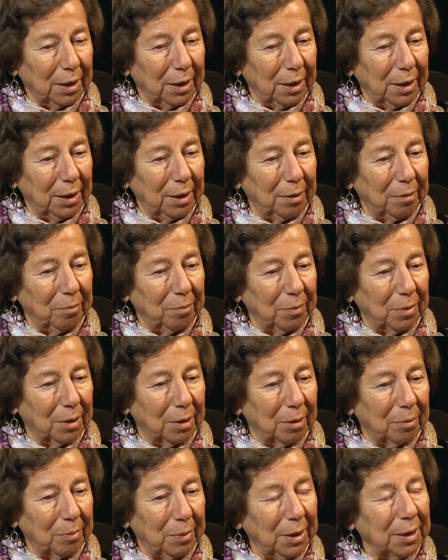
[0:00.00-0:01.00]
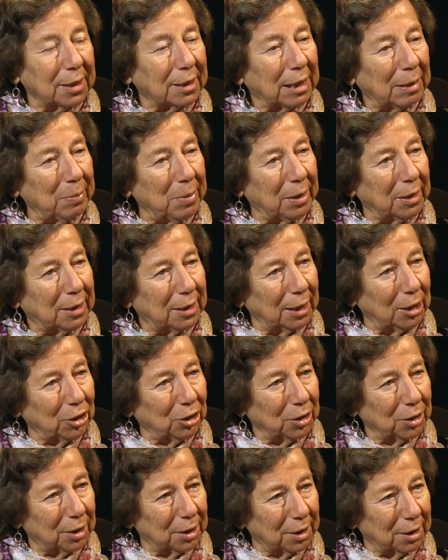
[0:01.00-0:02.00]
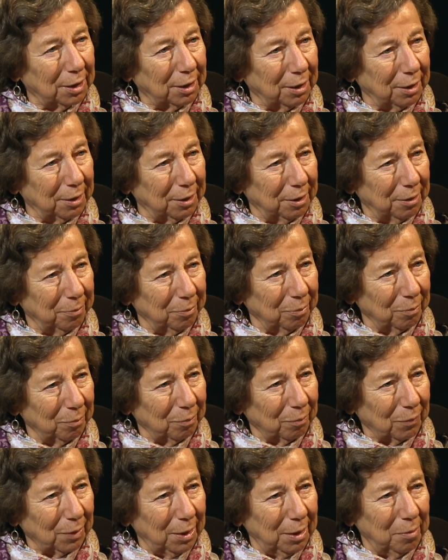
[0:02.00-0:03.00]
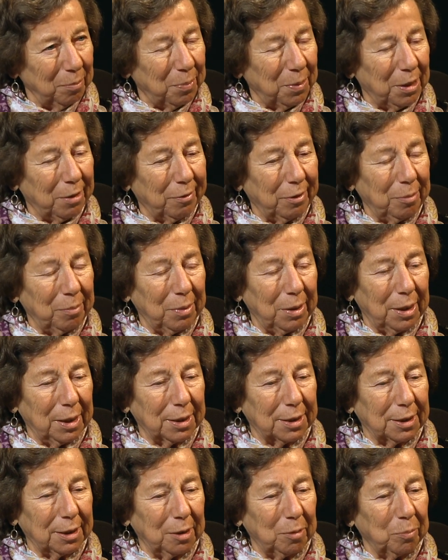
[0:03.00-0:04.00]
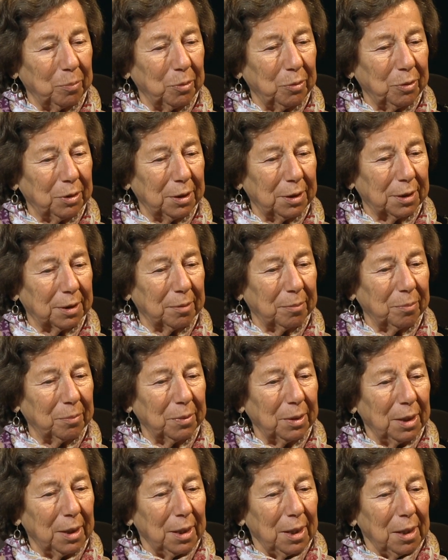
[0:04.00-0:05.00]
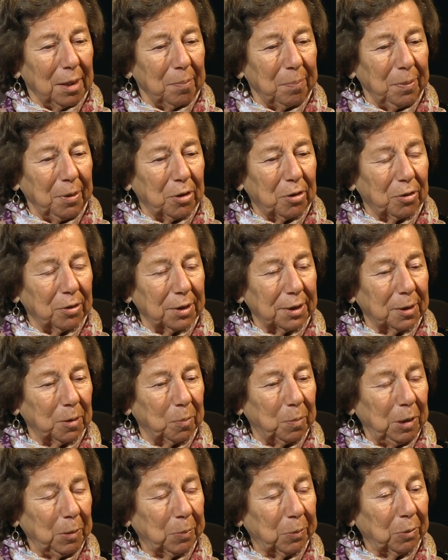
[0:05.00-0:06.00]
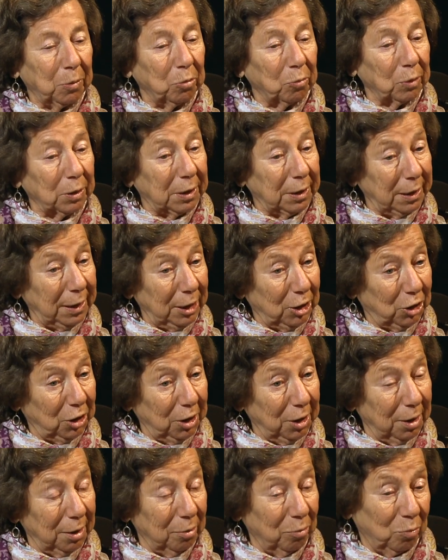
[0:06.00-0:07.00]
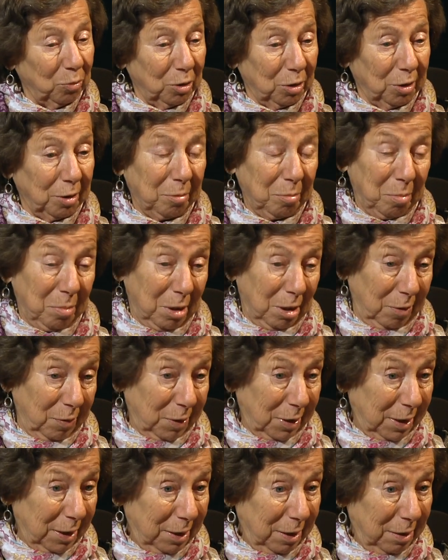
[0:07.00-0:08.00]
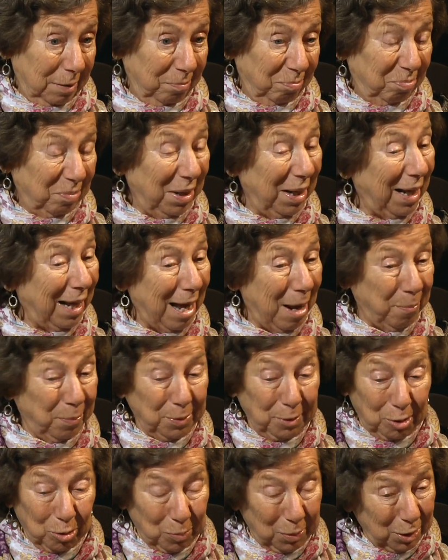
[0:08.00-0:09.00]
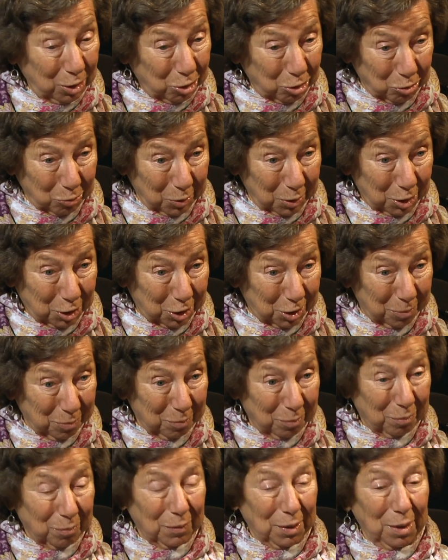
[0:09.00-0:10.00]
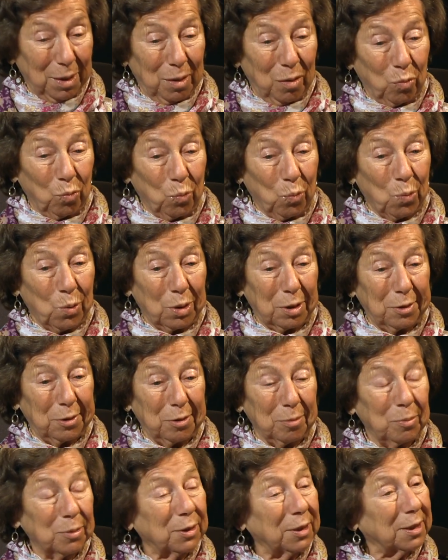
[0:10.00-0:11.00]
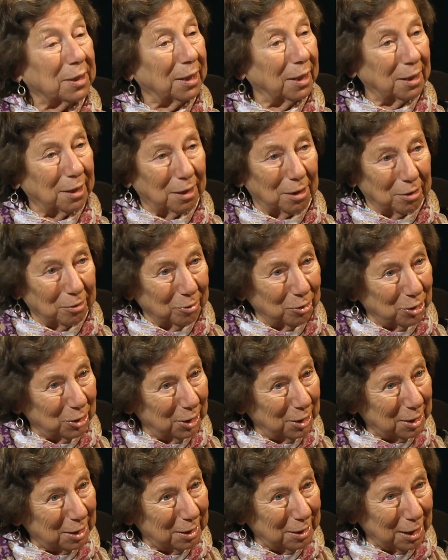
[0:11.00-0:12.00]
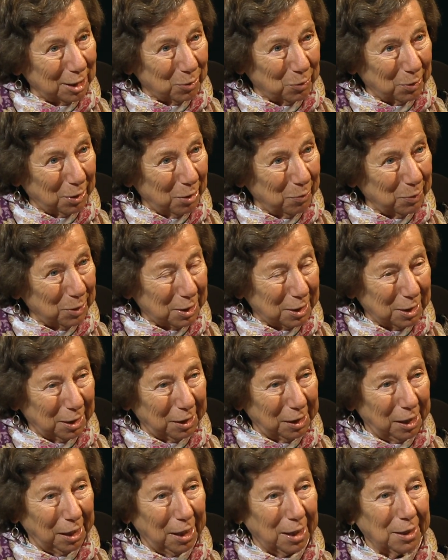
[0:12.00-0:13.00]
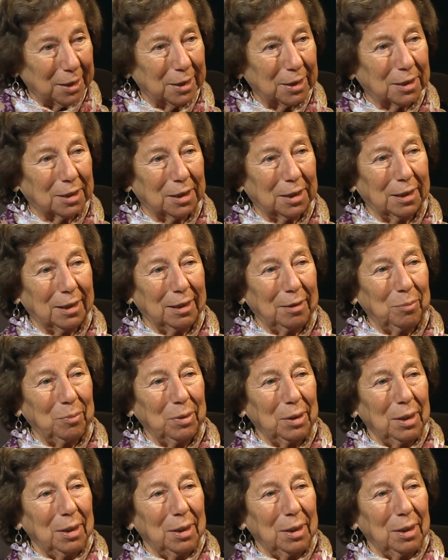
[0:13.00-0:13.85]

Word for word: in um, Insight Meditation Society okay. in Barre, Mass, in mm -hmm. Buddhism because the people who were teaching it were American. They happened to be Jewish. Mm -hmm. One of them was a psychologist, and that's oh, what I was oh, studying at the time. Which